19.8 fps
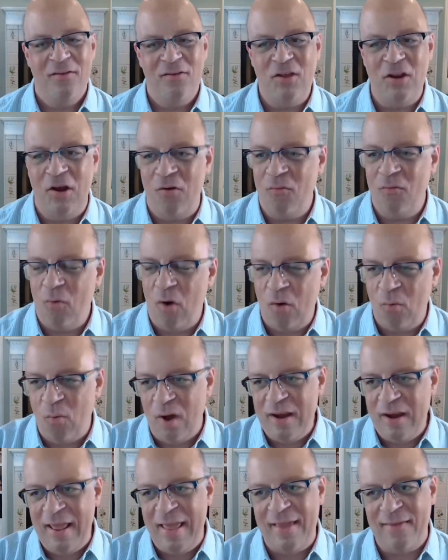On
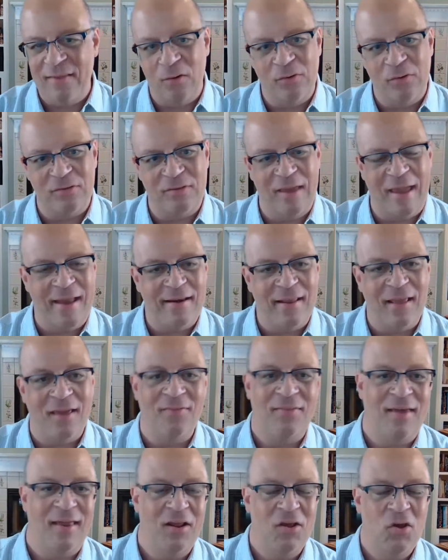one hand, there was the idea
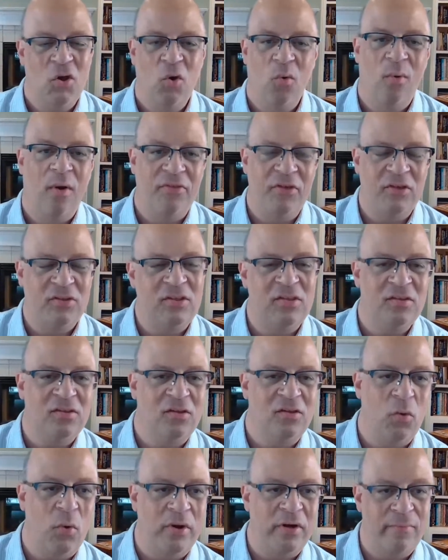that, well, this is
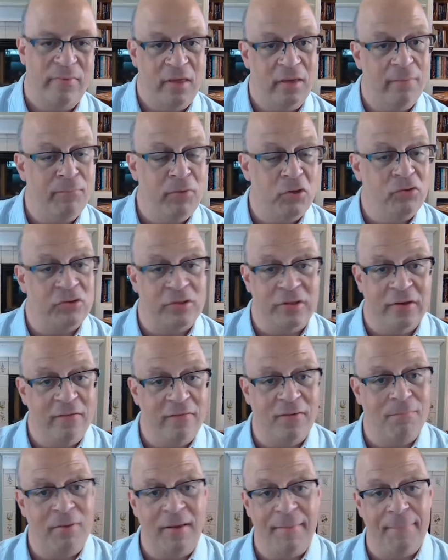going to be
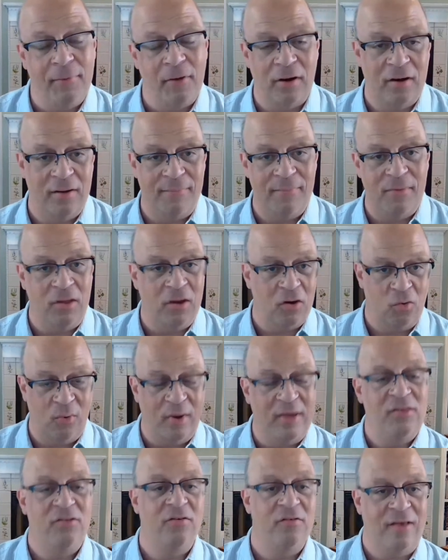abusive, and you're going to
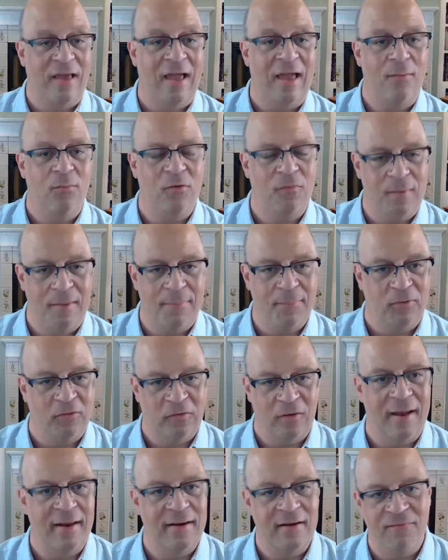waste your time with people
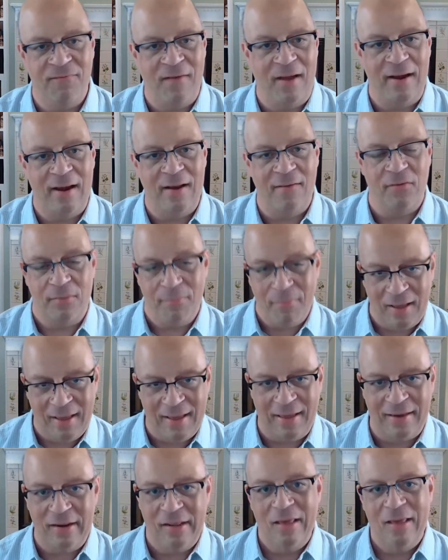trying to find every
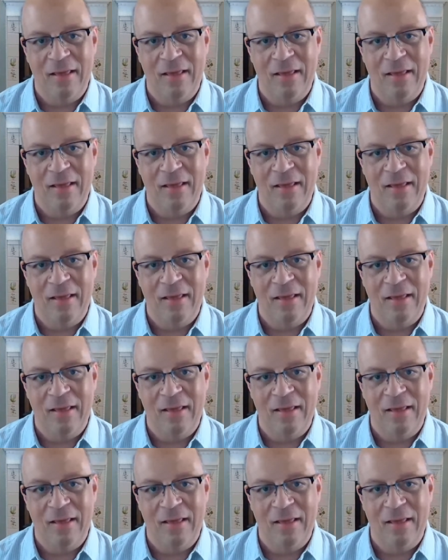mod.